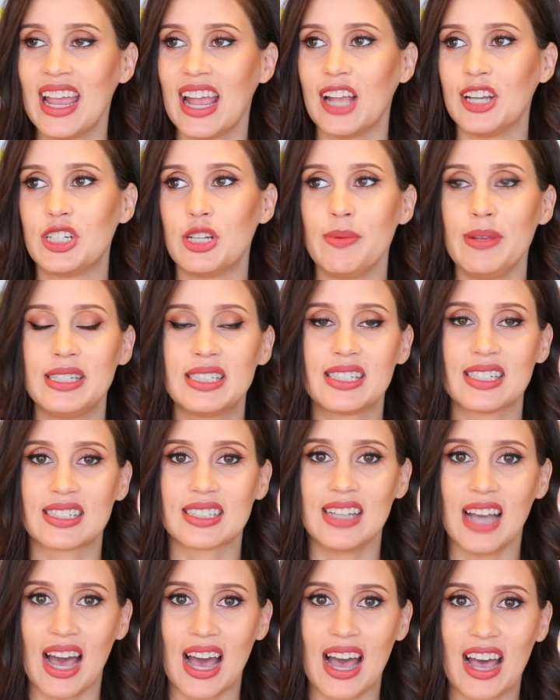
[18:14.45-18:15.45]
and she meets this
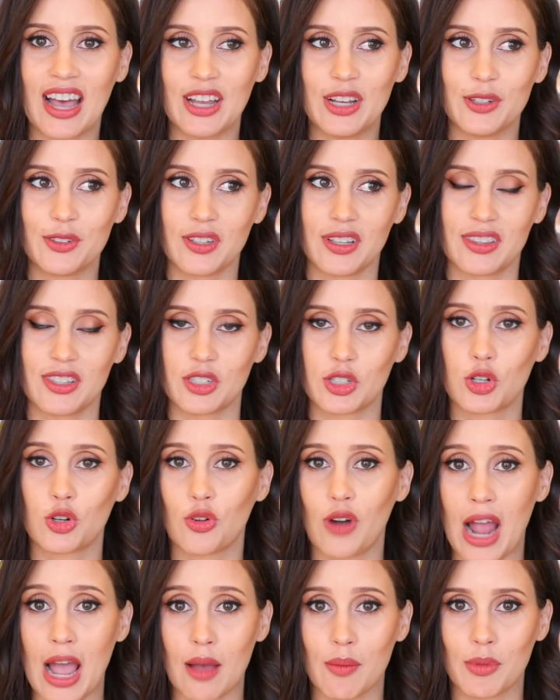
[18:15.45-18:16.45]
guy who's like this
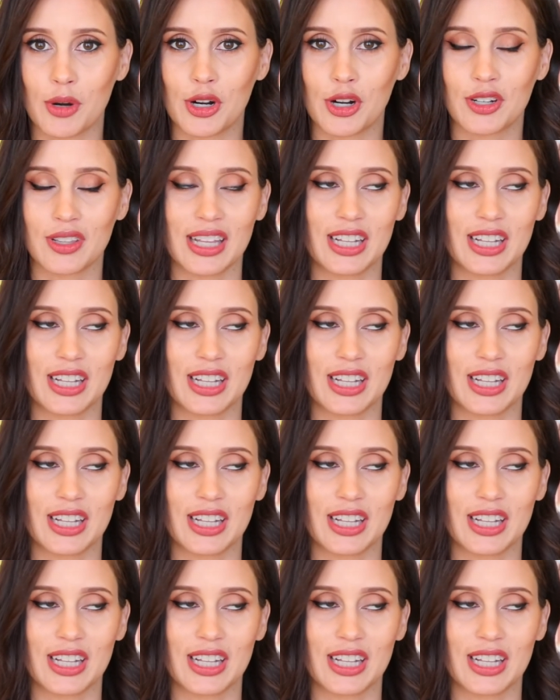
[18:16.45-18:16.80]
crabber,